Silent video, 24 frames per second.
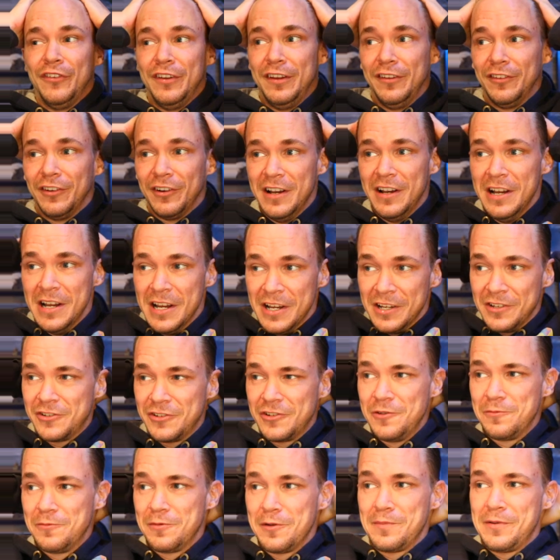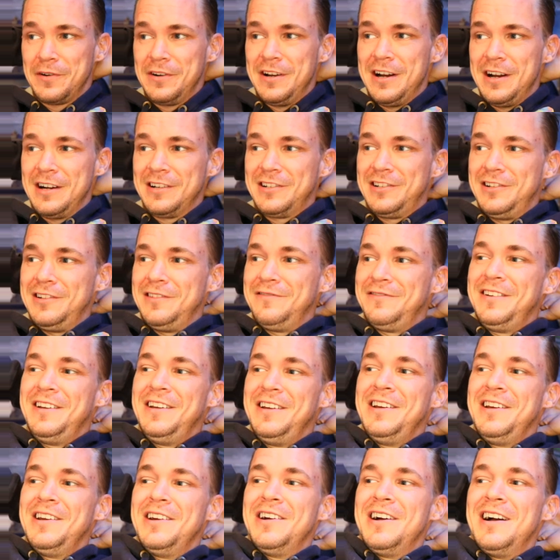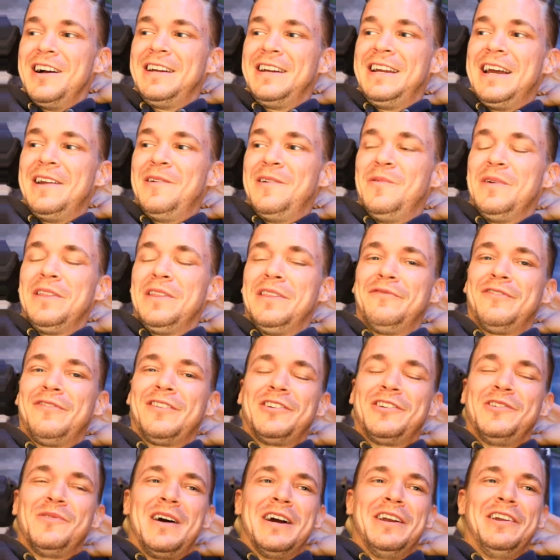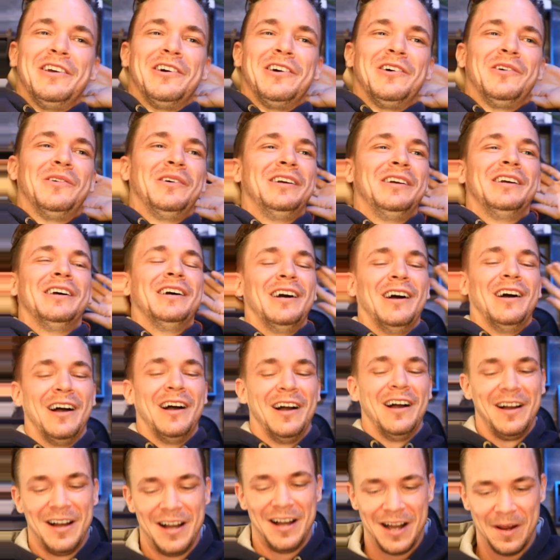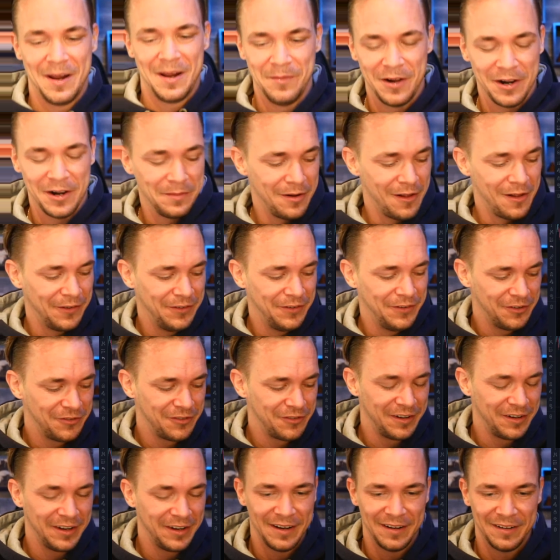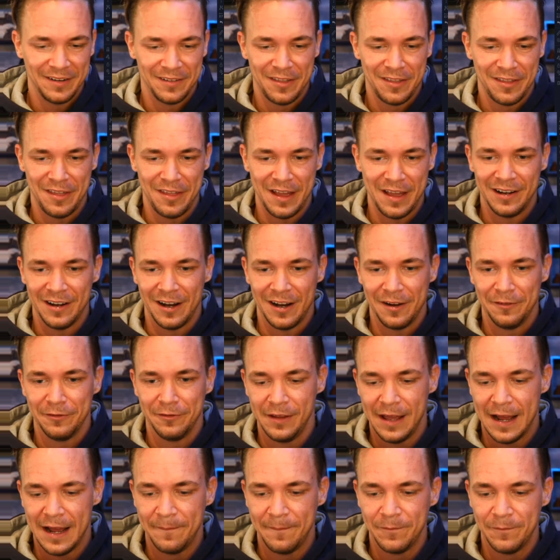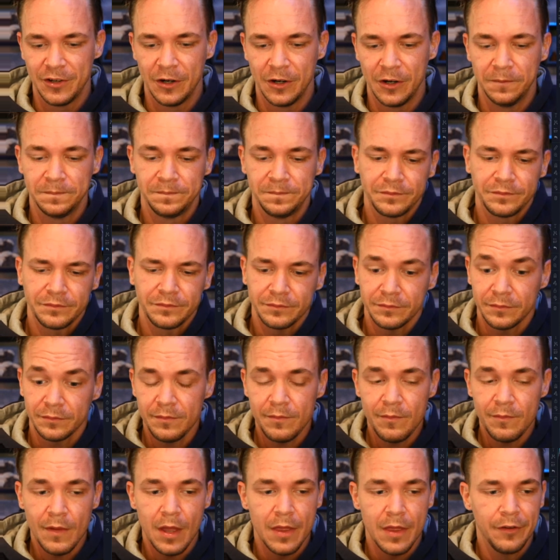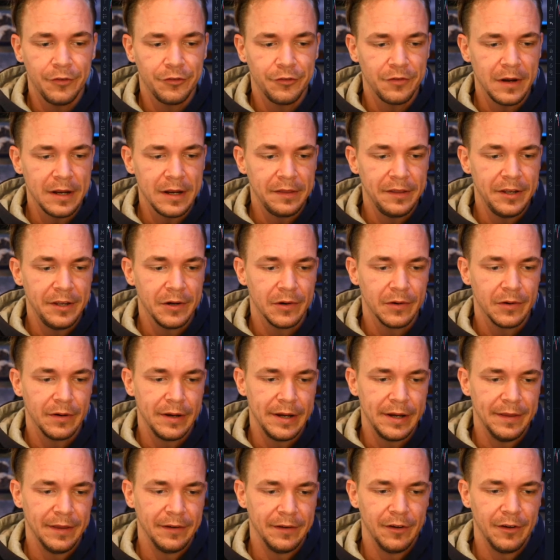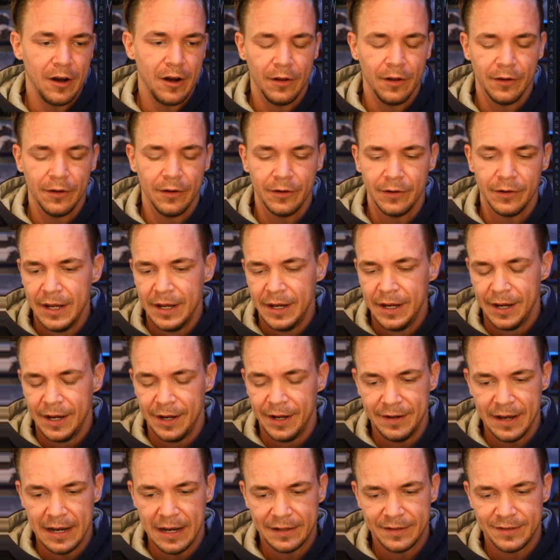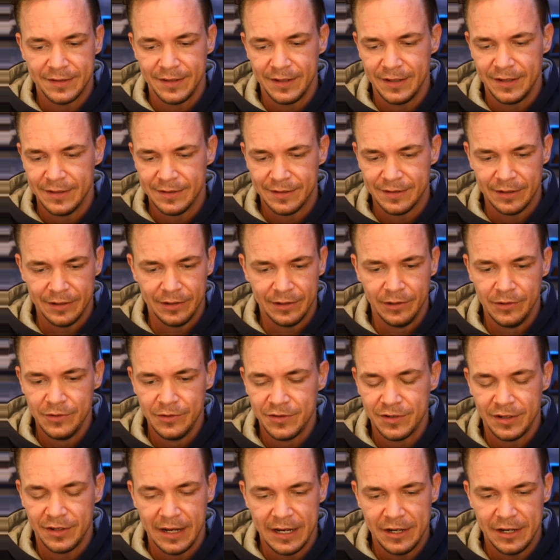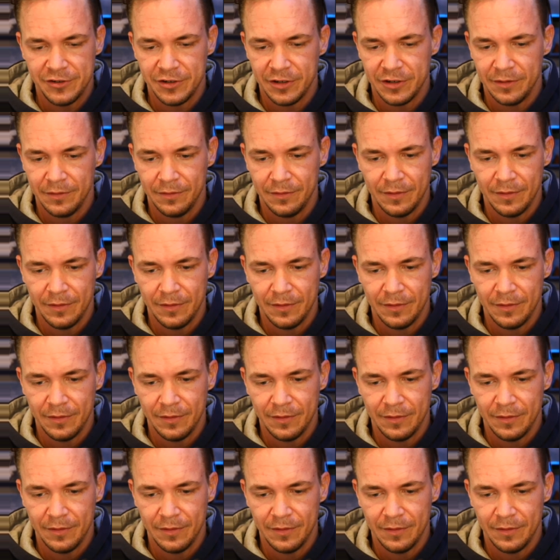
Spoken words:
are super productive. Again, what the fuck do I know? I'm not a politician, and thank God for that. So the strength here in the dollar index is a hallucination